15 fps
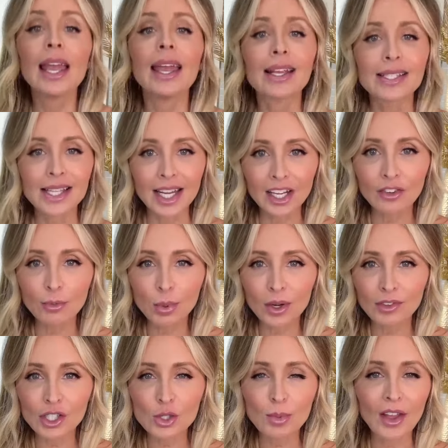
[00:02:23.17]
Executive
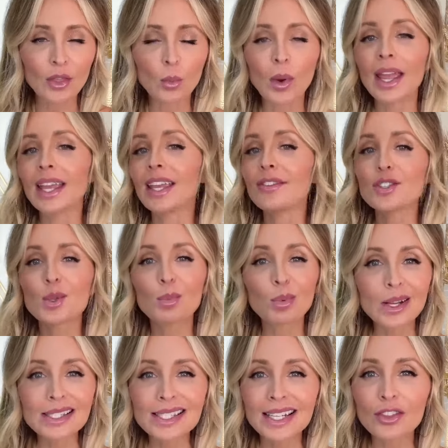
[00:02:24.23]
privilege, by the way, gives the
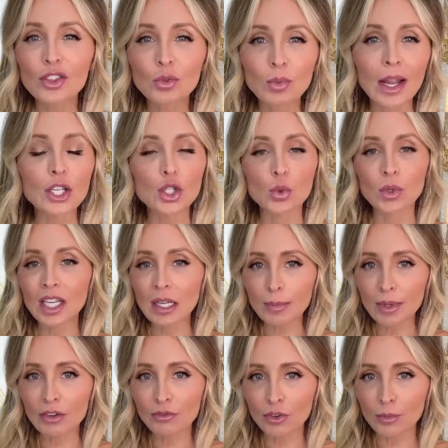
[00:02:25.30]
president the right to keep
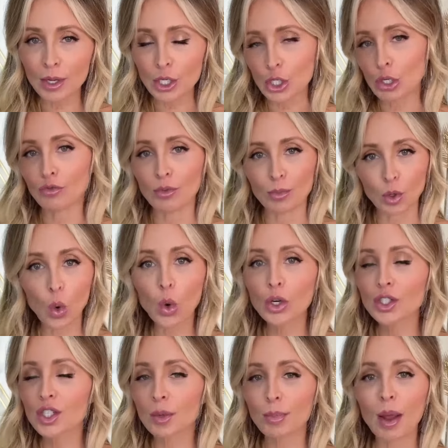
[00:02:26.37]
information from the
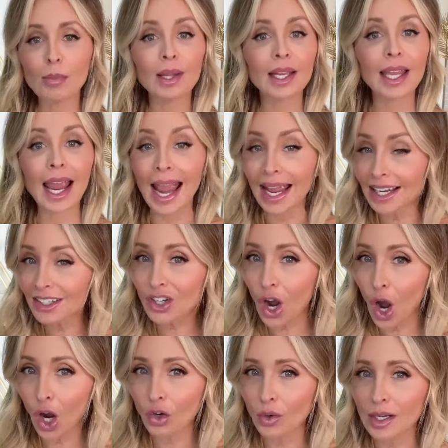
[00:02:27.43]
courts, the public, and
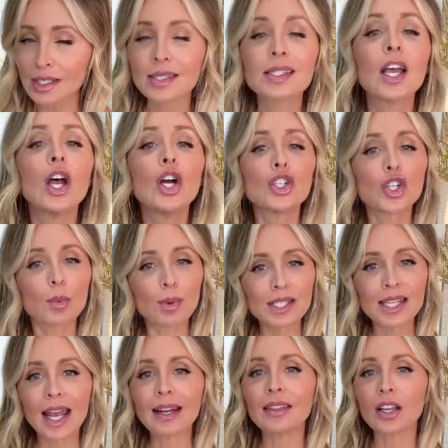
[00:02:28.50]
Congress to
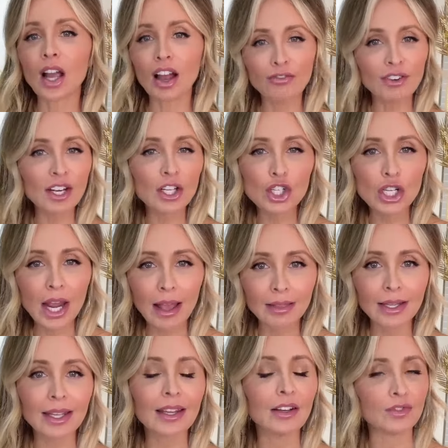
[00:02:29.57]
protect the
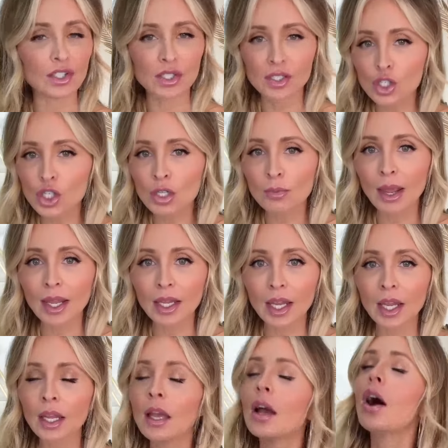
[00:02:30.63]
confidentiality of decision
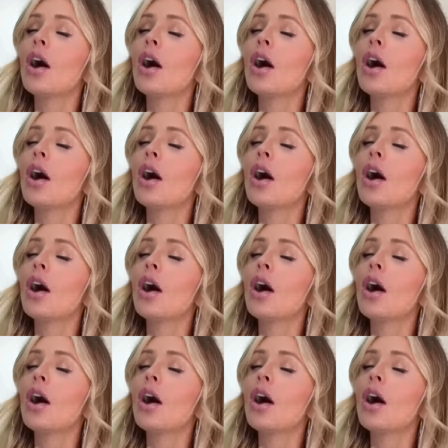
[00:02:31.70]
making,